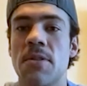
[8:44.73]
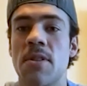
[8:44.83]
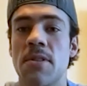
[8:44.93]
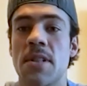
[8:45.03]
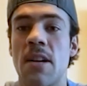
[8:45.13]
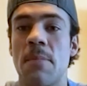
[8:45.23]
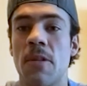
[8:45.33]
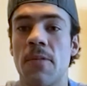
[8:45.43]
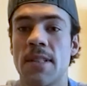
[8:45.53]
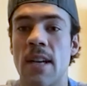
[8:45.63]
So it was kind of
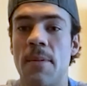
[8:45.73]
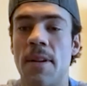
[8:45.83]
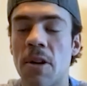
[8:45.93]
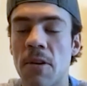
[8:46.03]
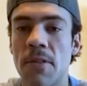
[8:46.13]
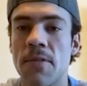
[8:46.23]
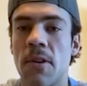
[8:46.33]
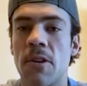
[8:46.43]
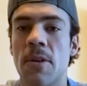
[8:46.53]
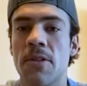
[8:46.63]
perfect timing. I don't know if you've
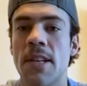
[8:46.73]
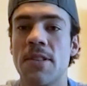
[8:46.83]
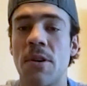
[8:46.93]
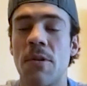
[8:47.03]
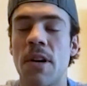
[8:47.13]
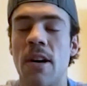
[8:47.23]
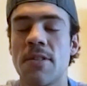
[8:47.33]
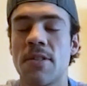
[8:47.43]
heard about that show or not.